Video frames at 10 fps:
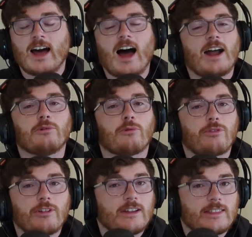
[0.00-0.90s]
I don't
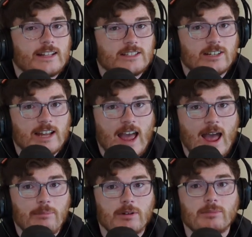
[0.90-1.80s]
think that's going to
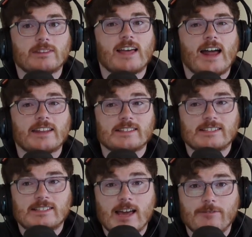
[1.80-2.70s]
happen, but that is
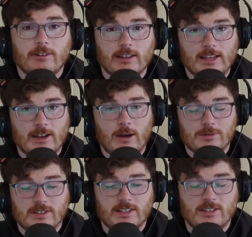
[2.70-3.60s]
definitely an
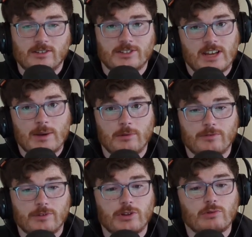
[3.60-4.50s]
option that's on the table
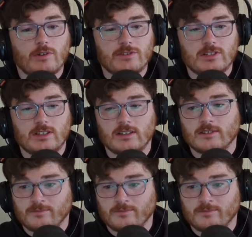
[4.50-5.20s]
for the UFC.